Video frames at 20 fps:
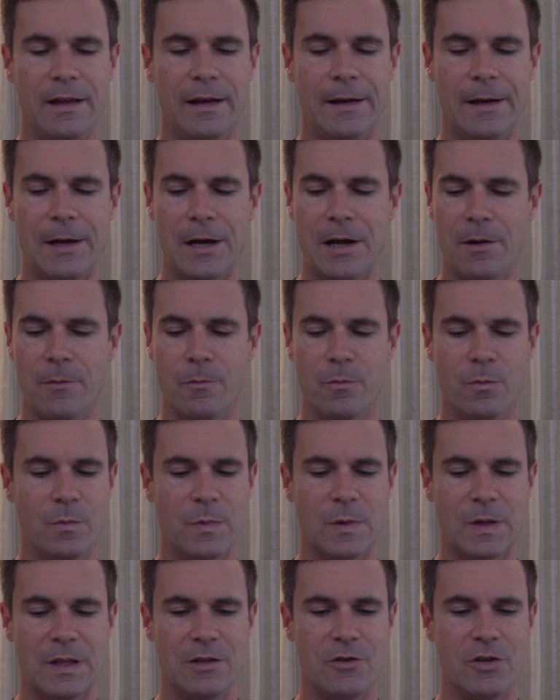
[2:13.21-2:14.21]
uh,
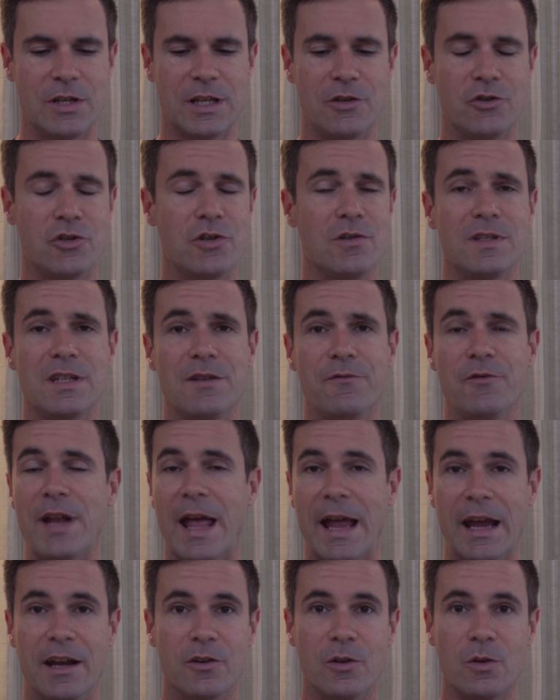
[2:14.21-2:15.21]
you can choose
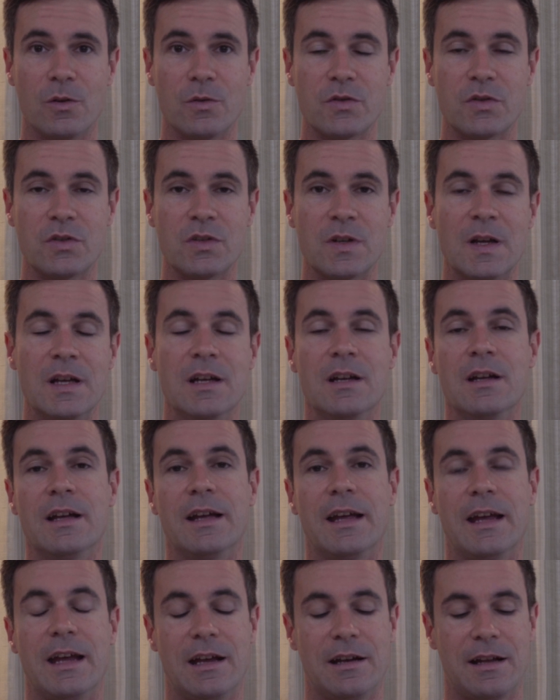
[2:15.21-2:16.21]
different handles.
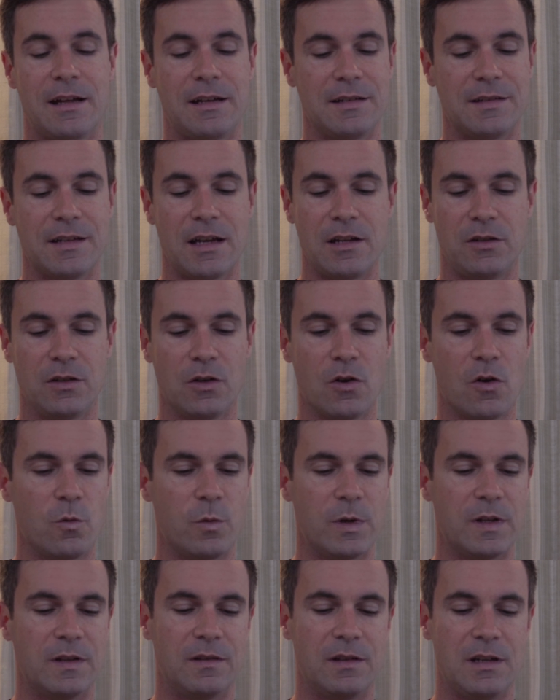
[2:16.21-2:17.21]
And I decided to go
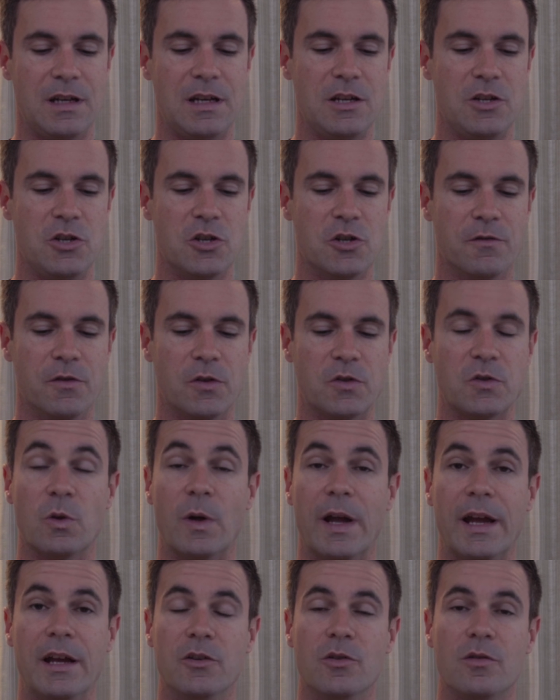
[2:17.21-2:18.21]
with the
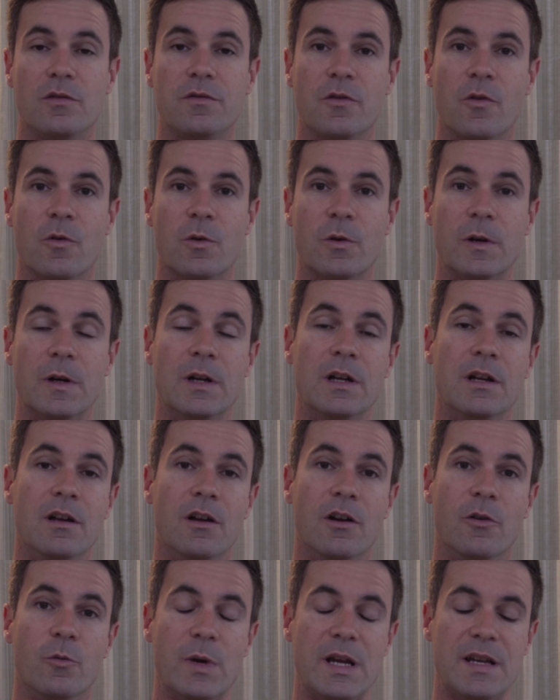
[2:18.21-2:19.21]
universal handle for
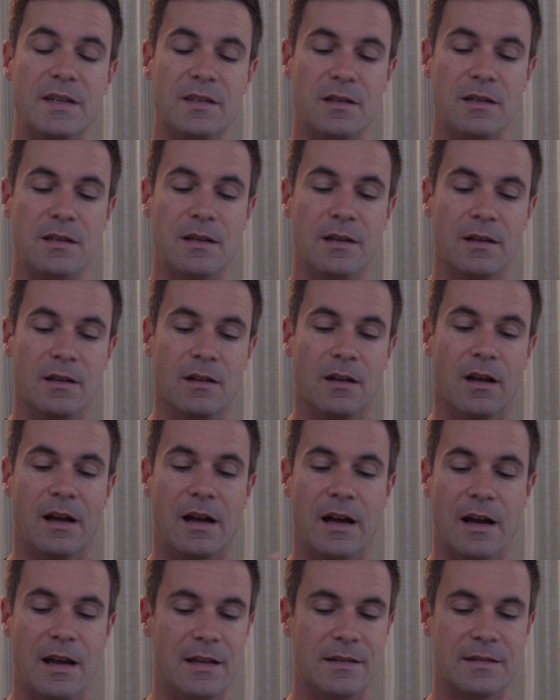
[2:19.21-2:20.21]
a reason.
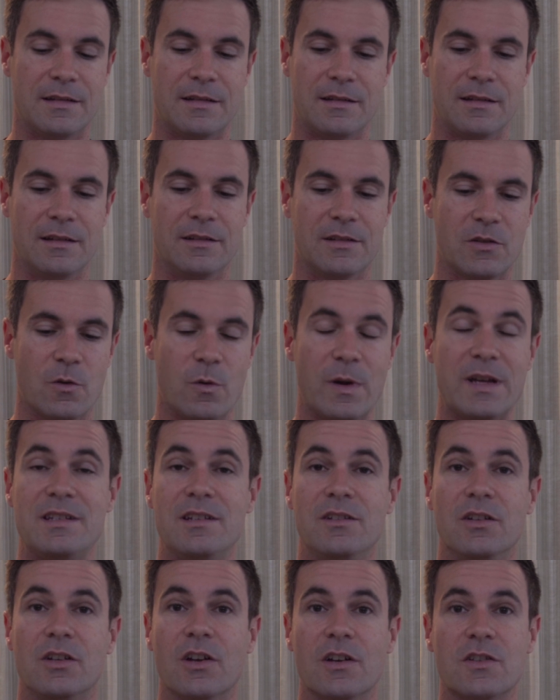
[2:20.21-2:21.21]
Uh, it's so
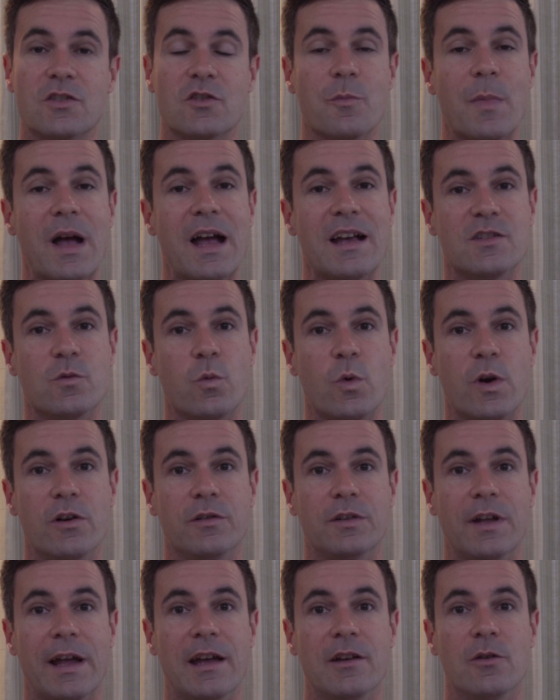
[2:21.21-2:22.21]
easy to customize
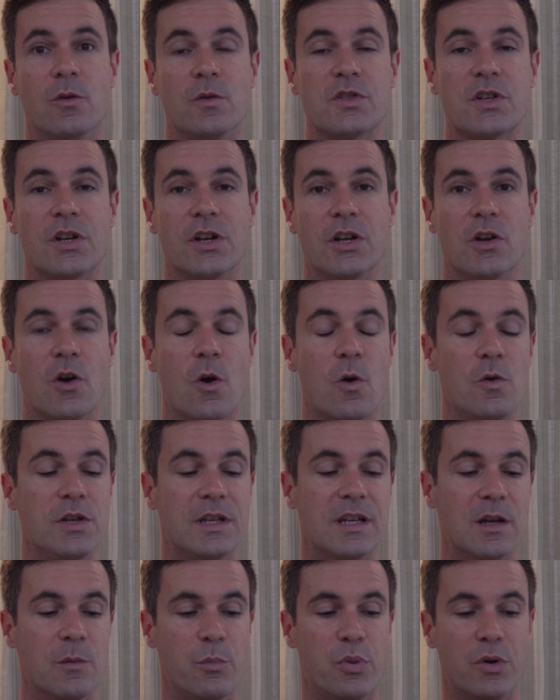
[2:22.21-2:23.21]
where the handle is going to go.
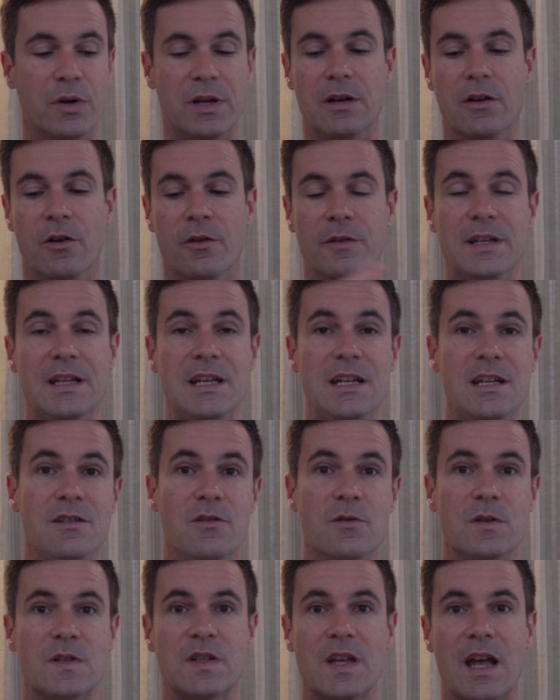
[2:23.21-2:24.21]
You can put it on
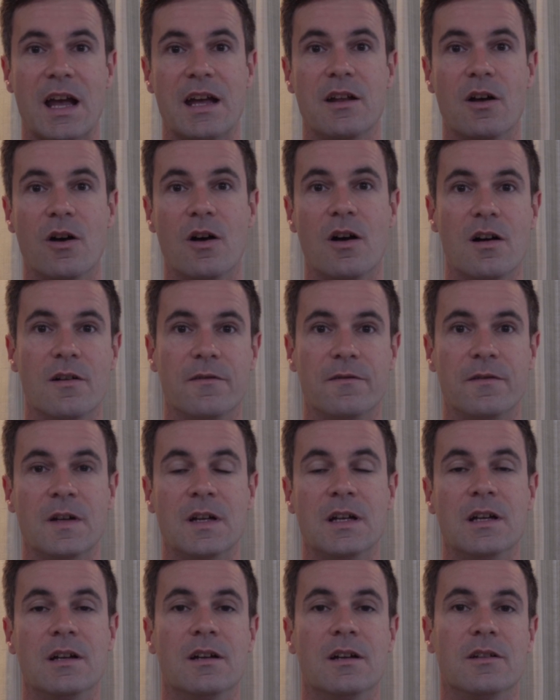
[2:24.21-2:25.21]
either side of
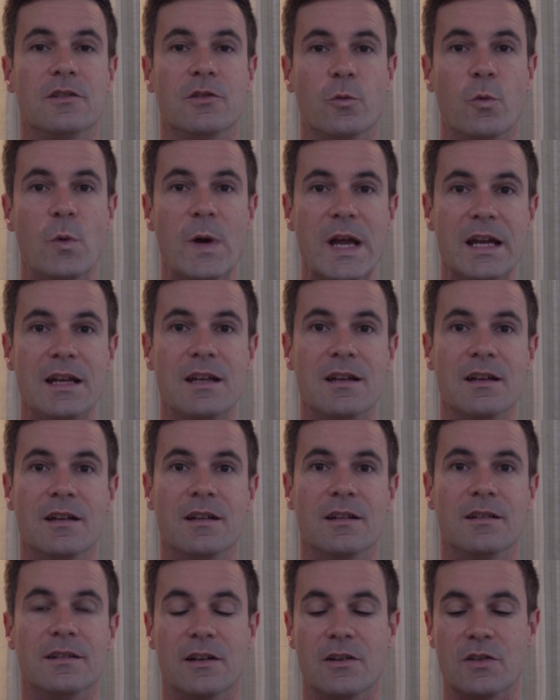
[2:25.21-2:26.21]
the rig.
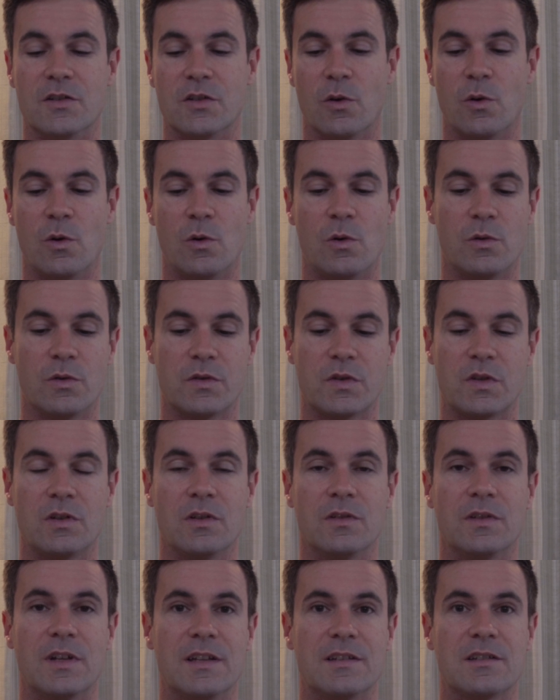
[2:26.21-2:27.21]
There is
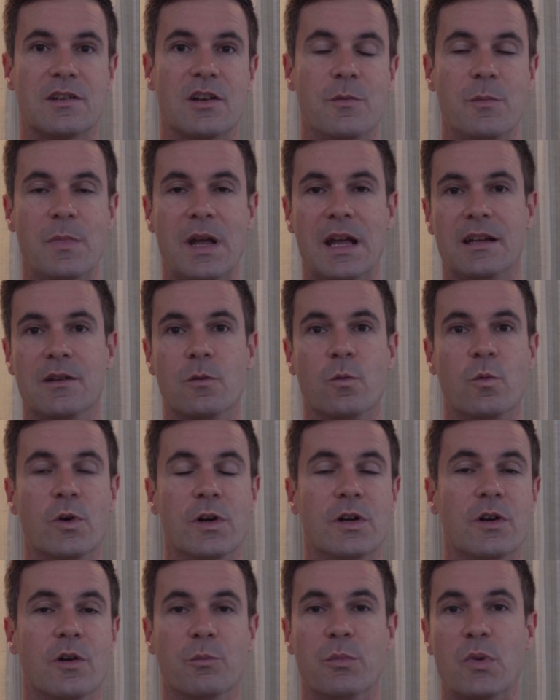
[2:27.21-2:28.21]
holes that's going to make it
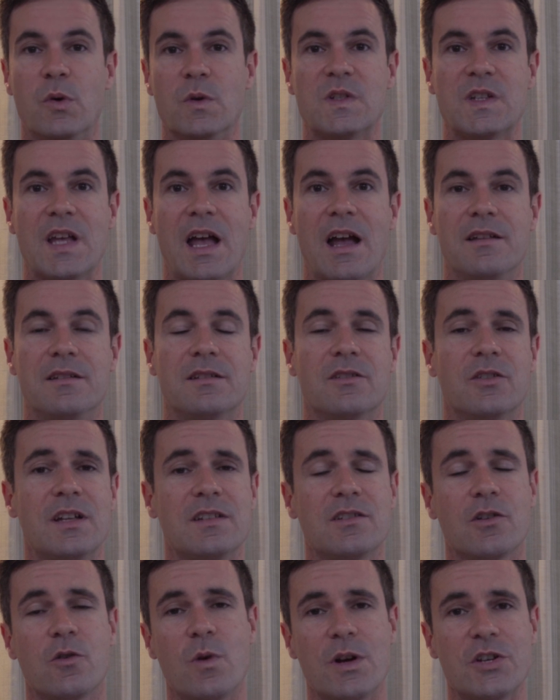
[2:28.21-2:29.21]
work on both sides. So
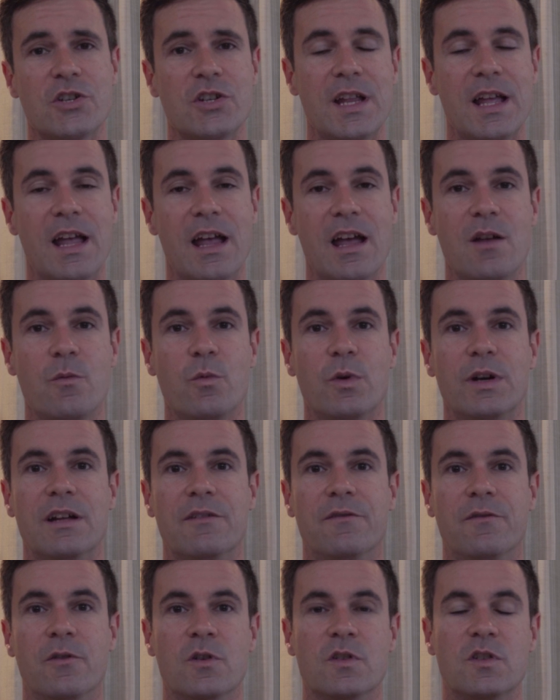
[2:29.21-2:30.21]
that's a question I had when
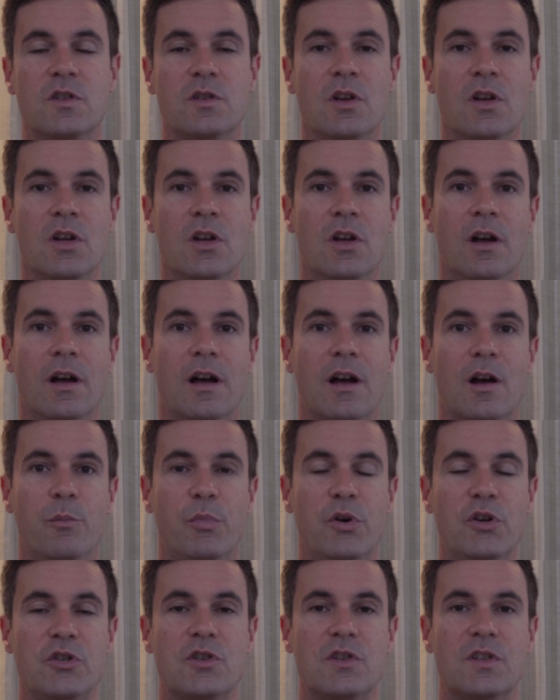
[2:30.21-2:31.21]
I first uh,
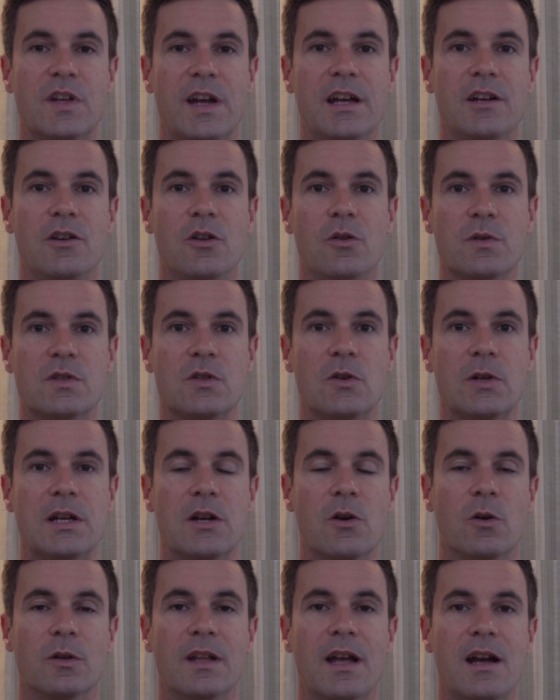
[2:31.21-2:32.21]
purchased the handle. I was
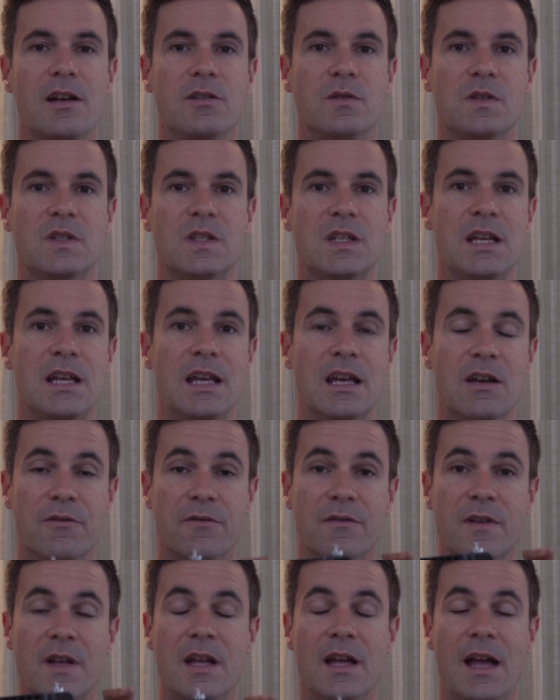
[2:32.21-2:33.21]
looking online to see
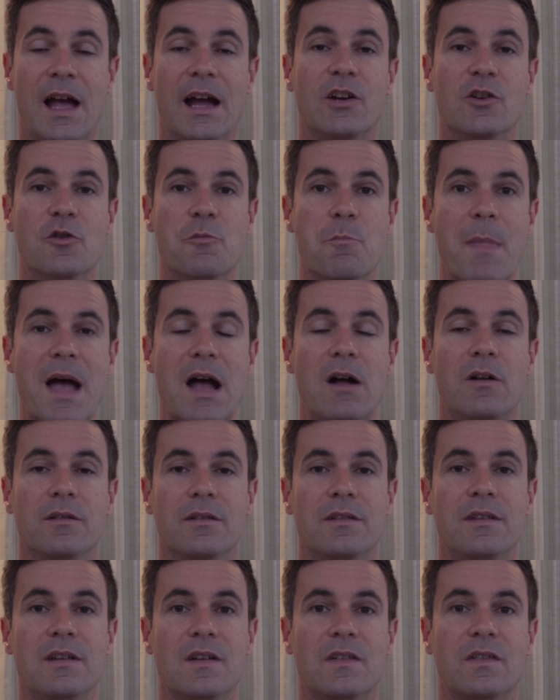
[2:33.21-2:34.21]
if I could
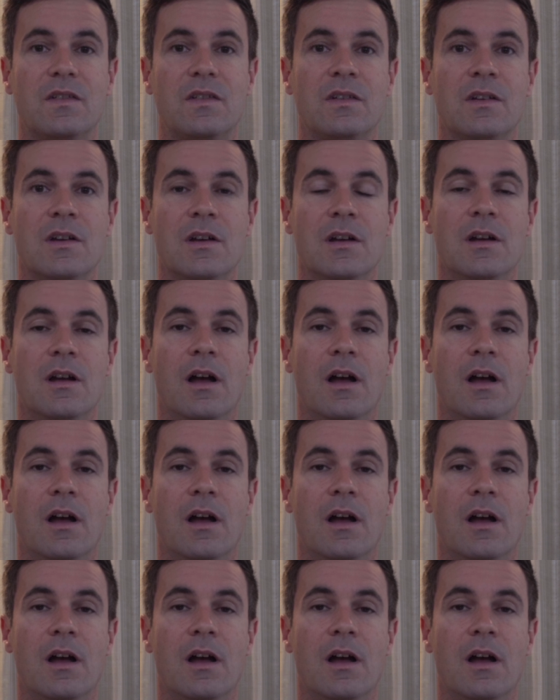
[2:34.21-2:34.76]
mount this